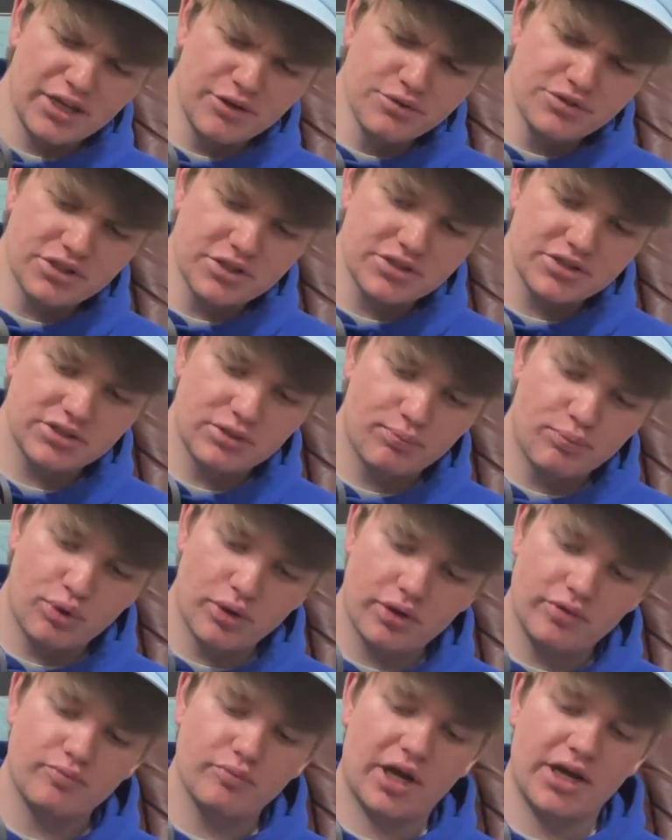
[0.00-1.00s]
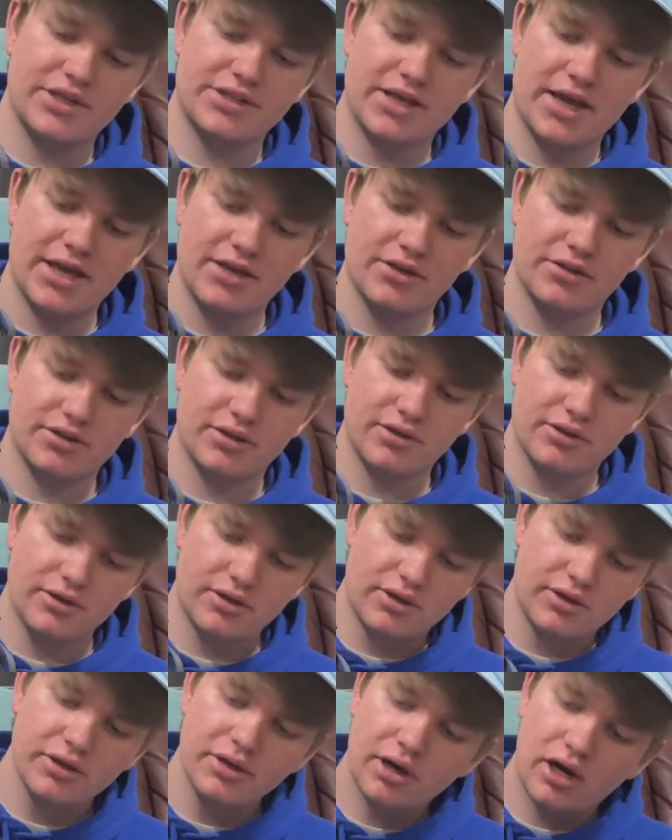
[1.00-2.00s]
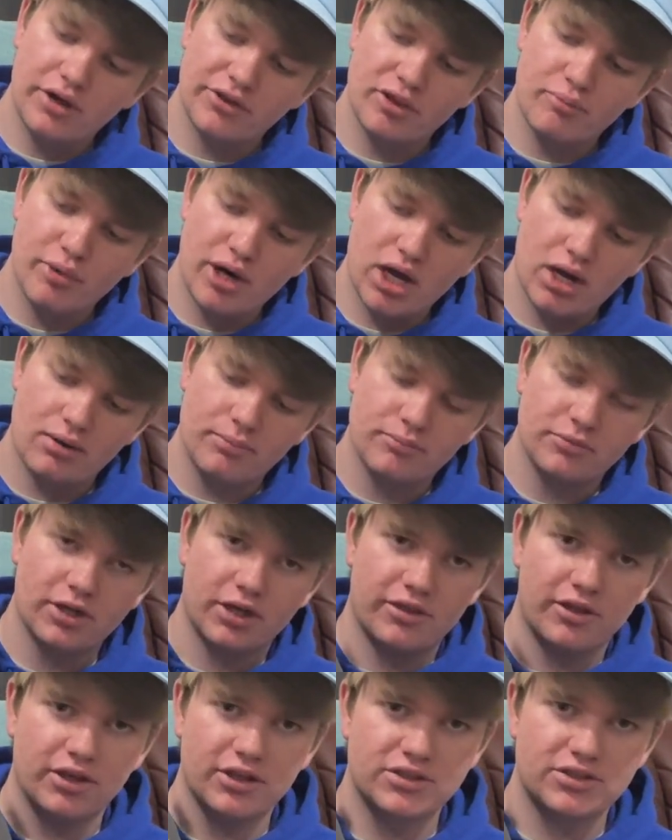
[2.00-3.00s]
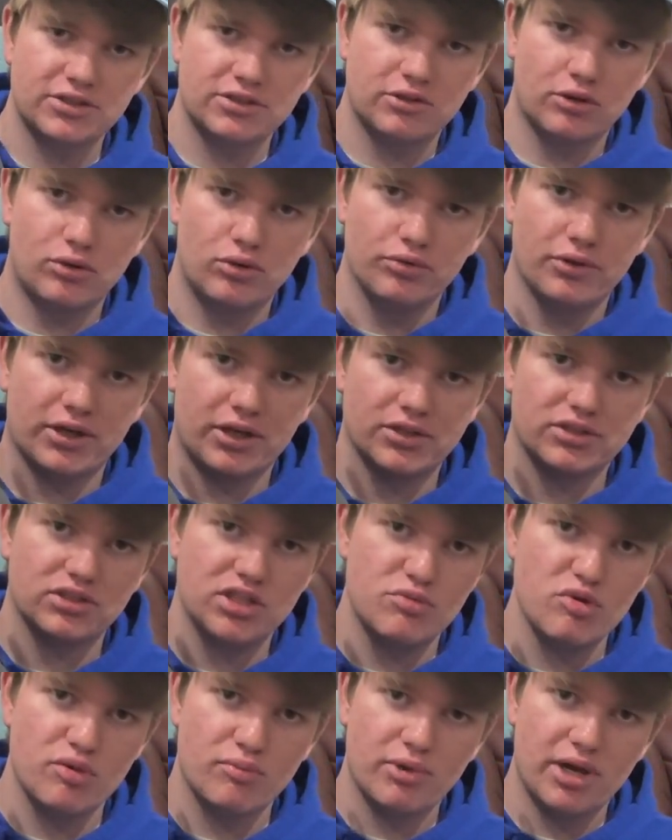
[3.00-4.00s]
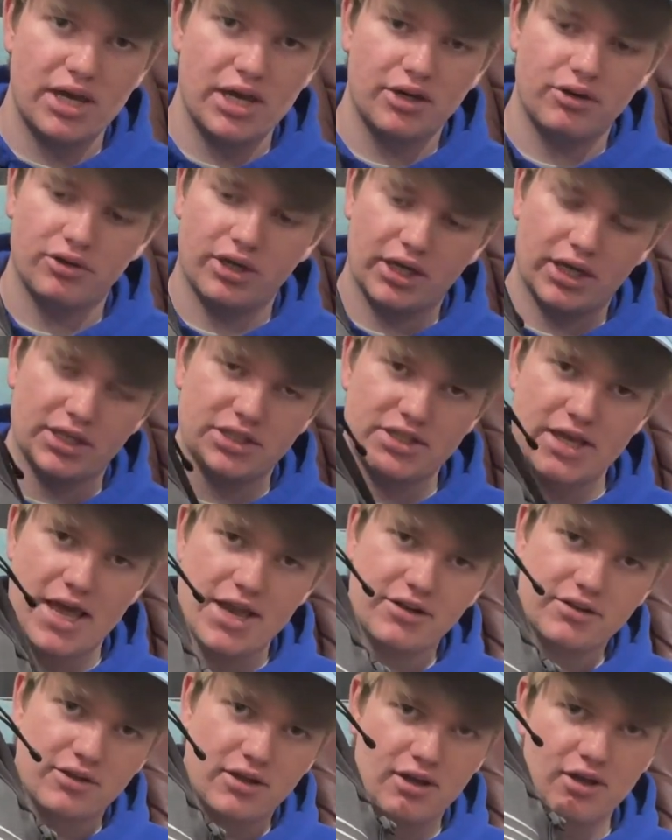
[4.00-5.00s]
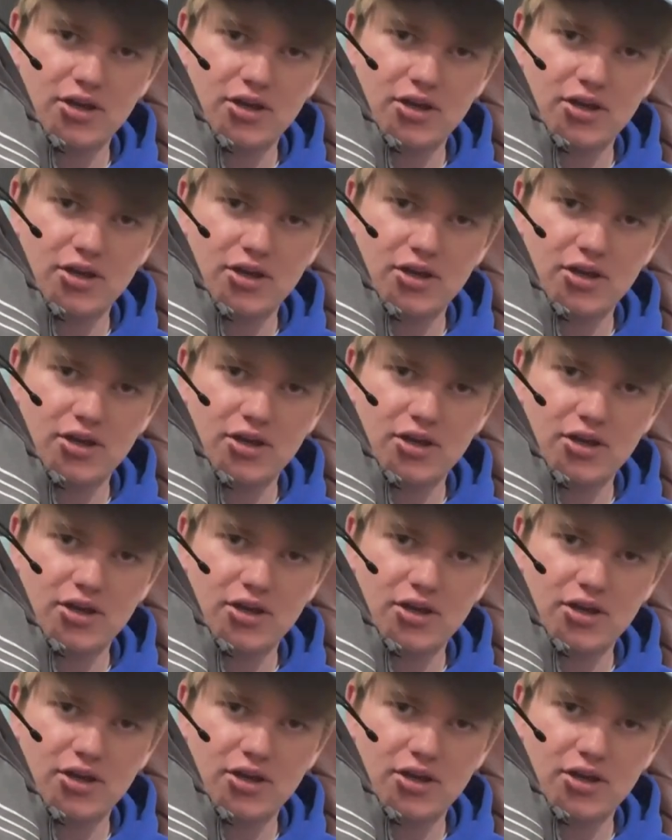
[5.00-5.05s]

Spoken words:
use this to put my tent on the bottom. I think it's to hold like a sleeping bag or like a tent.